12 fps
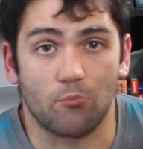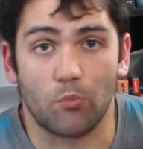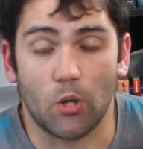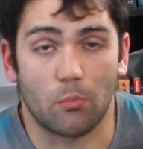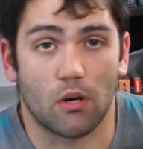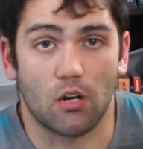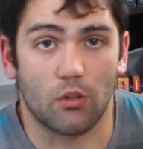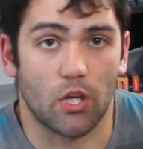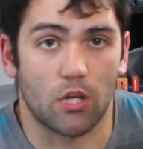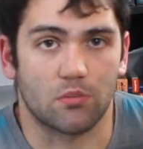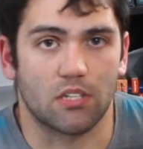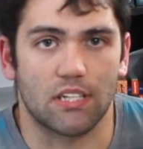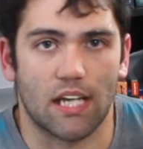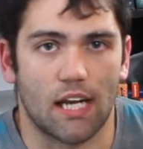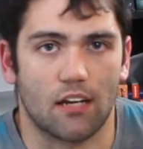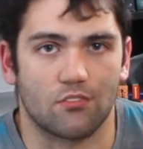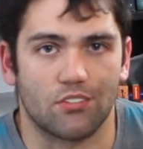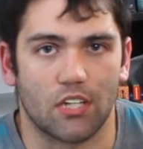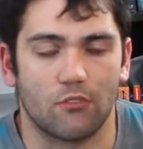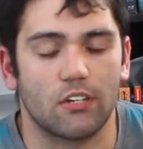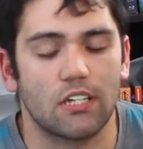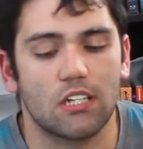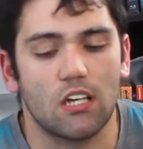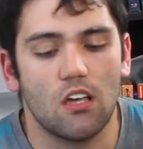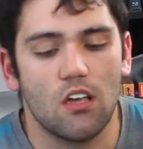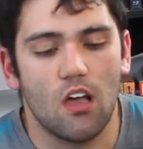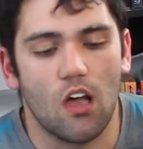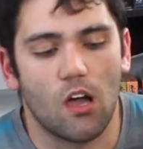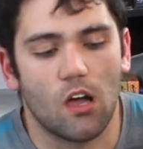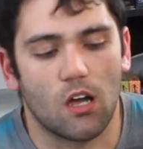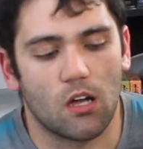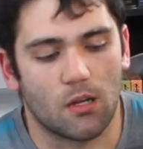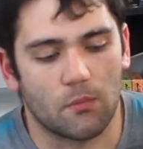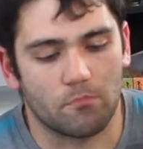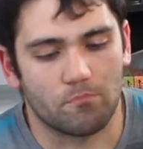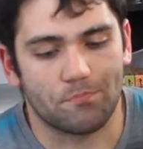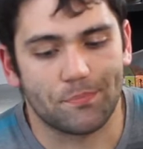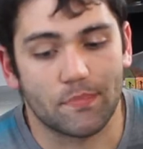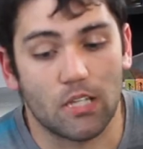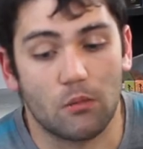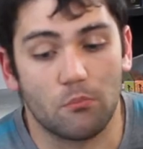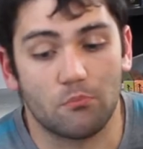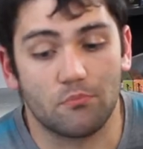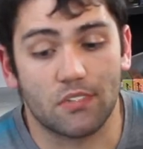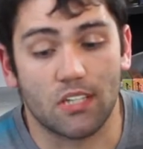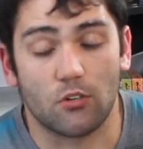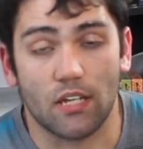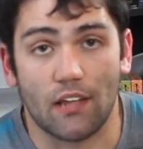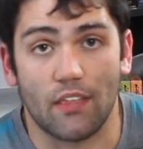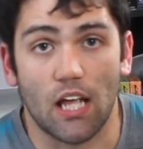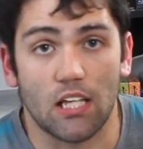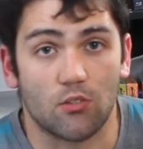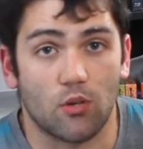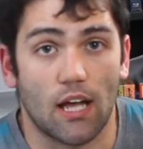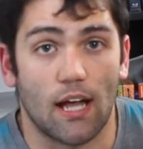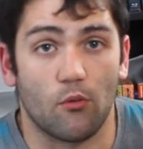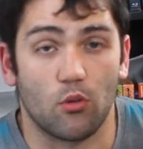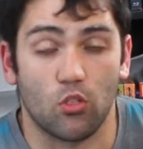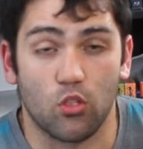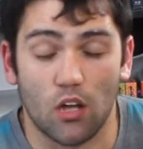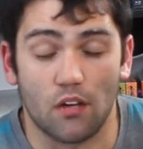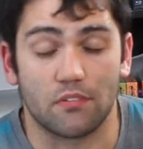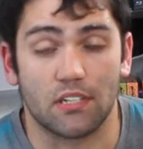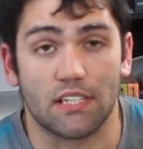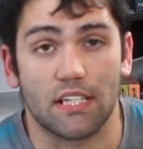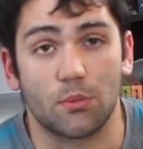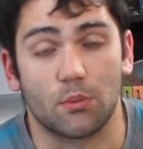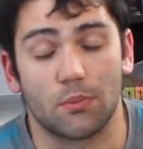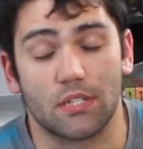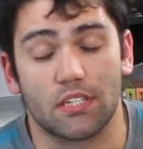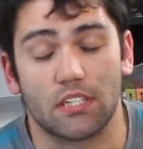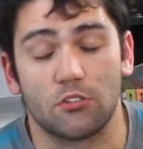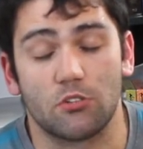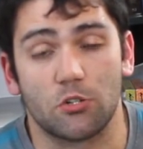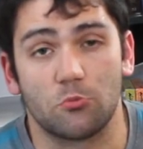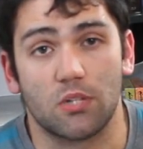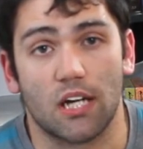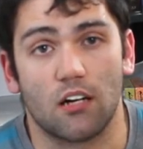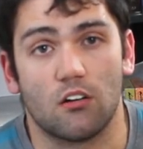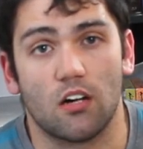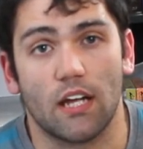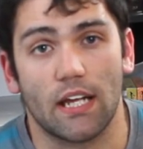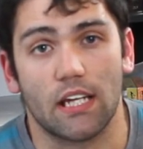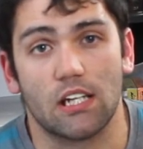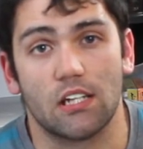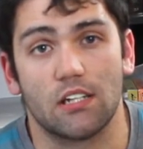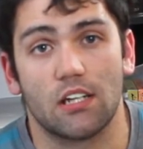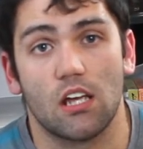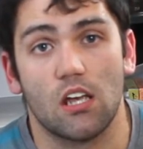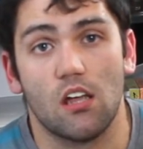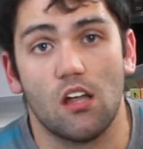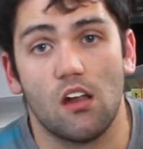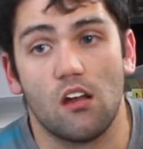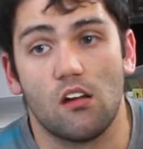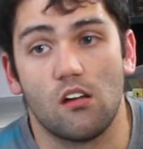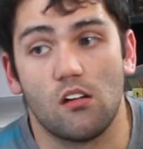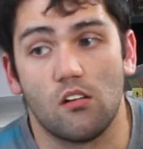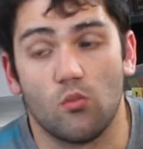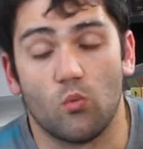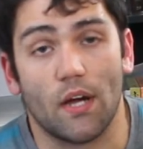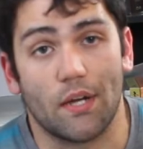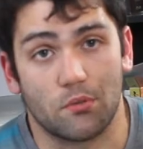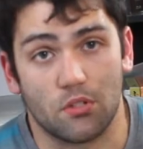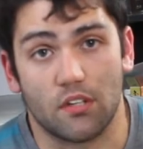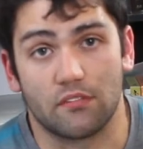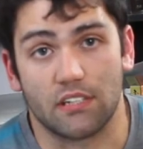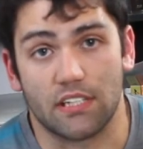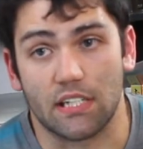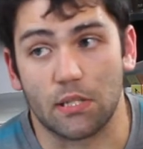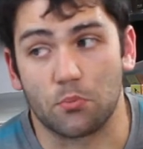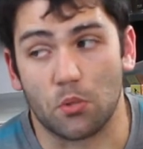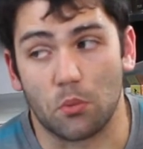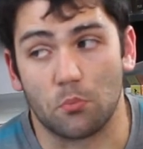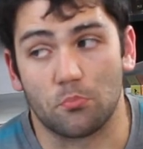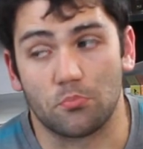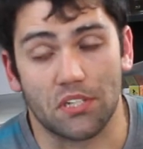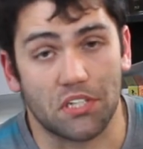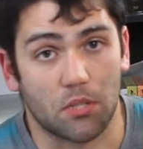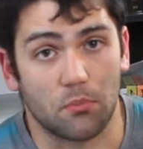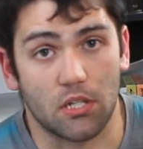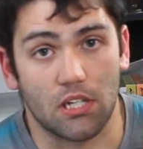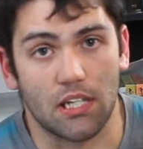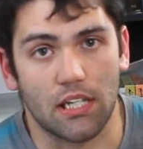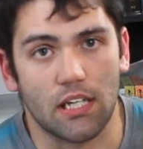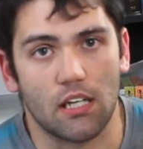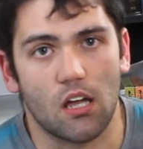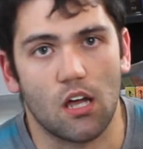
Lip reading: They're part of the ups and downs of it. So yeah, that is what I would love to see from this YouTube channel and what I would love to see from this community.